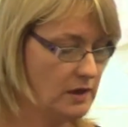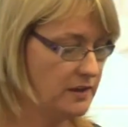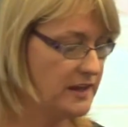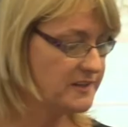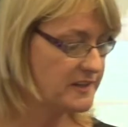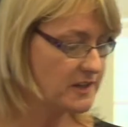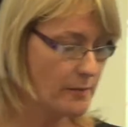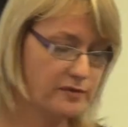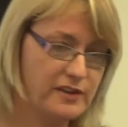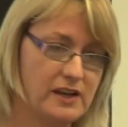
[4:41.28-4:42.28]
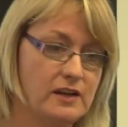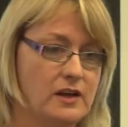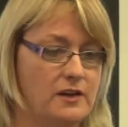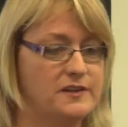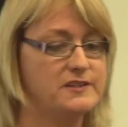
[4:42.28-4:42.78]
These are some of the
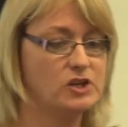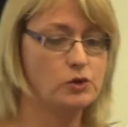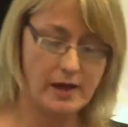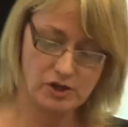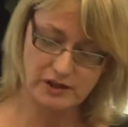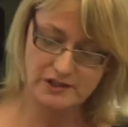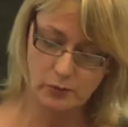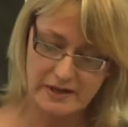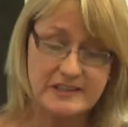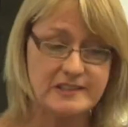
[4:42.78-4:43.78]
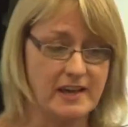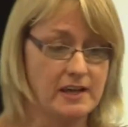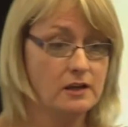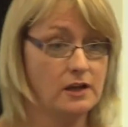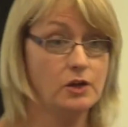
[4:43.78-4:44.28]
situations we
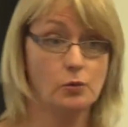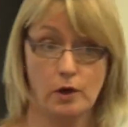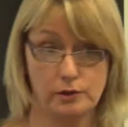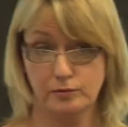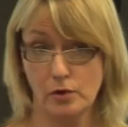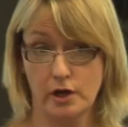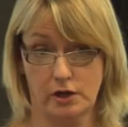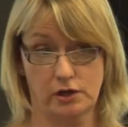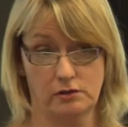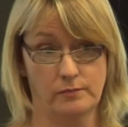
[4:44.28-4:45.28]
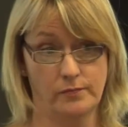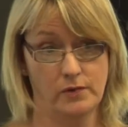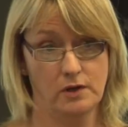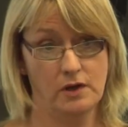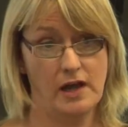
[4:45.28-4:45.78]
see in the world of work.
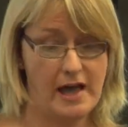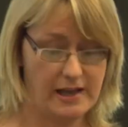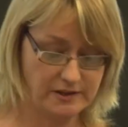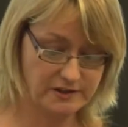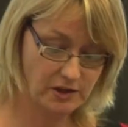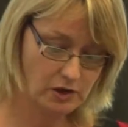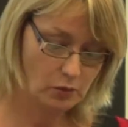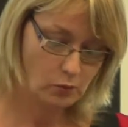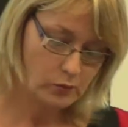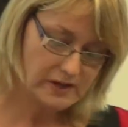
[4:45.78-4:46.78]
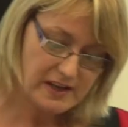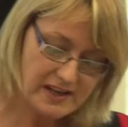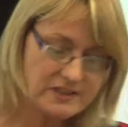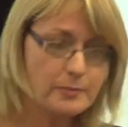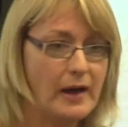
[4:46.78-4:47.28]
And we
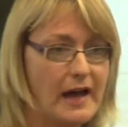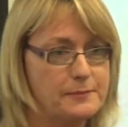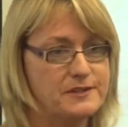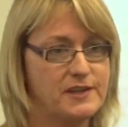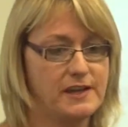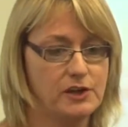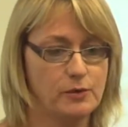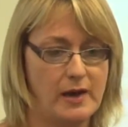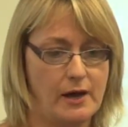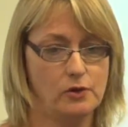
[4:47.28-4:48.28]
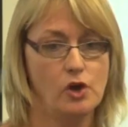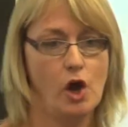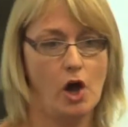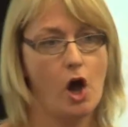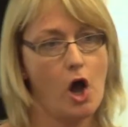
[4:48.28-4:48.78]
need to perhaps think about,
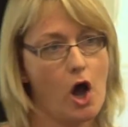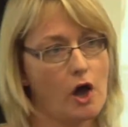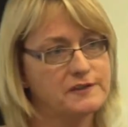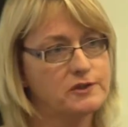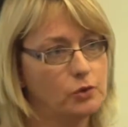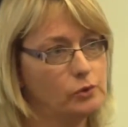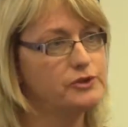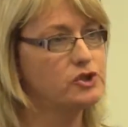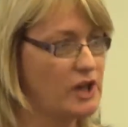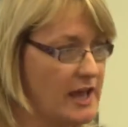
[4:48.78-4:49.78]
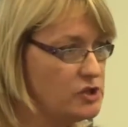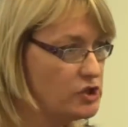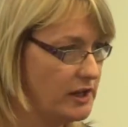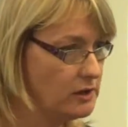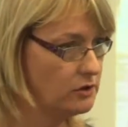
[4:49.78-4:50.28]
are schools
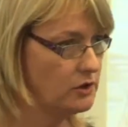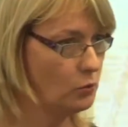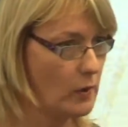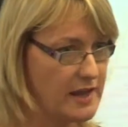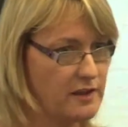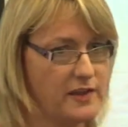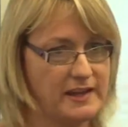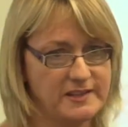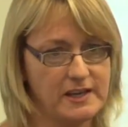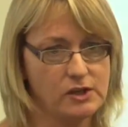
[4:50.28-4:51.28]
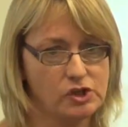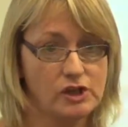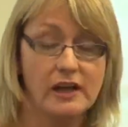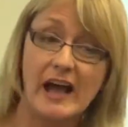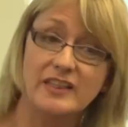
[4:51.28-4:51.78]
changing the way that they teach
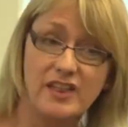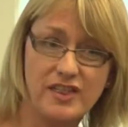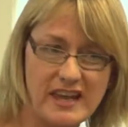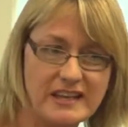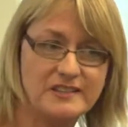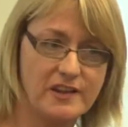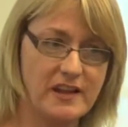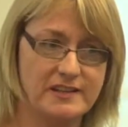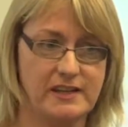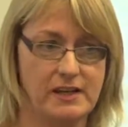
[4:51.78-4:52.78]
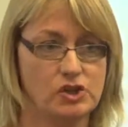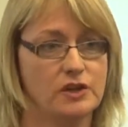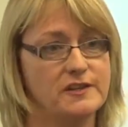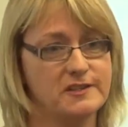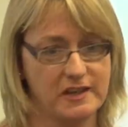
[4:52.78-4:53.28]
and the things that they teach,
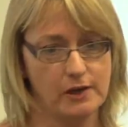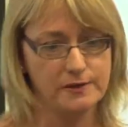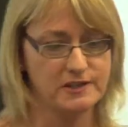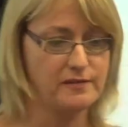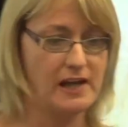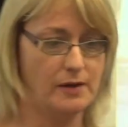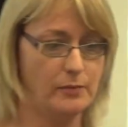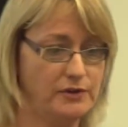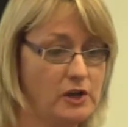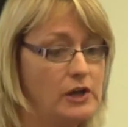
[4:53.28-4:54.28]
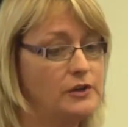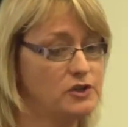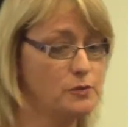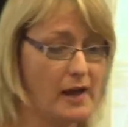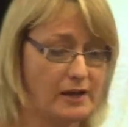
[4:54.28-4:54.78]
the skills development,
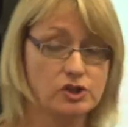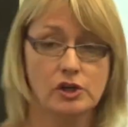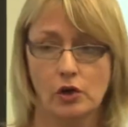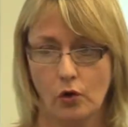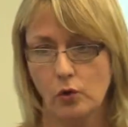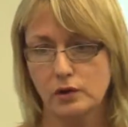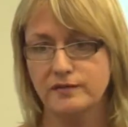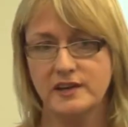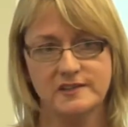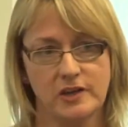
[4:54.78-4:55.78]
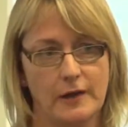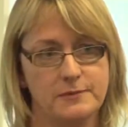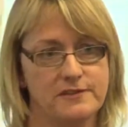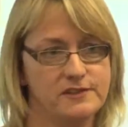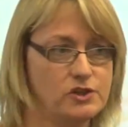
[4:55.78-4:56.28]
to match all of these
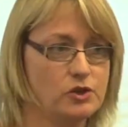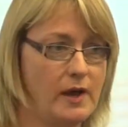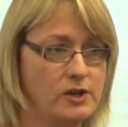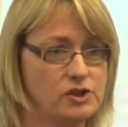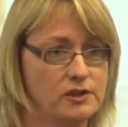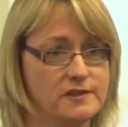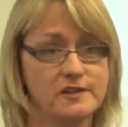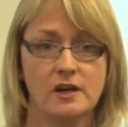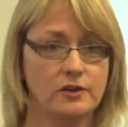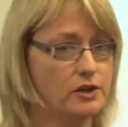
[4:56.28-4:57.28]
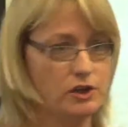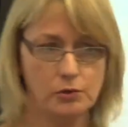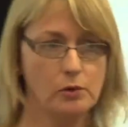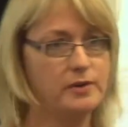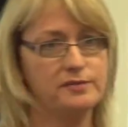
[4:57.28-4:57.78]
types of situations that you
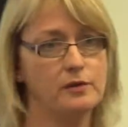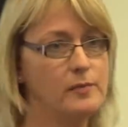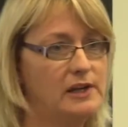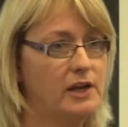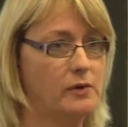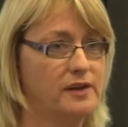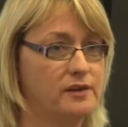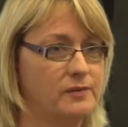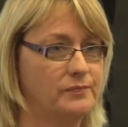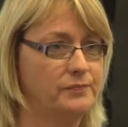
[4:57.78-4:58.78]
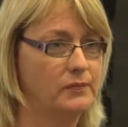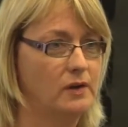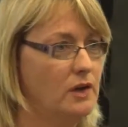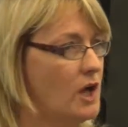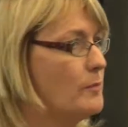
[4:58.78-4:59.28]
will be familiar with?
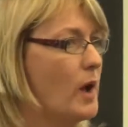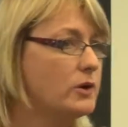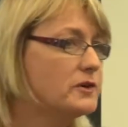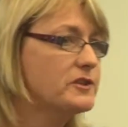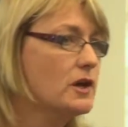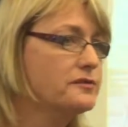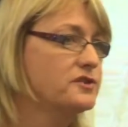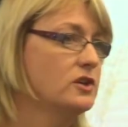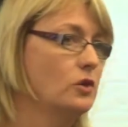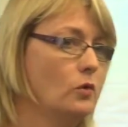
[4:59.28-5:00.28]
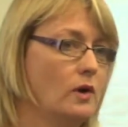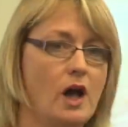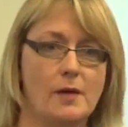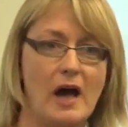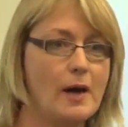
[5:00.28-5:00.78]
At Microsoft,
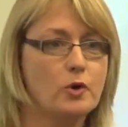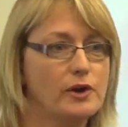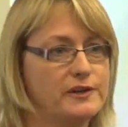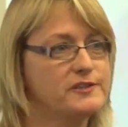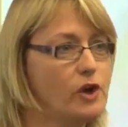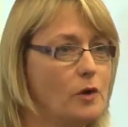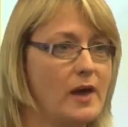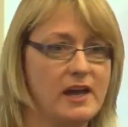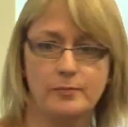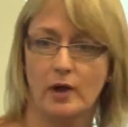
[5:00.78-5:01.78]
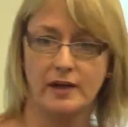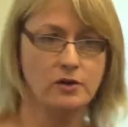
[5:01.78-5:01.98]
our products are not made by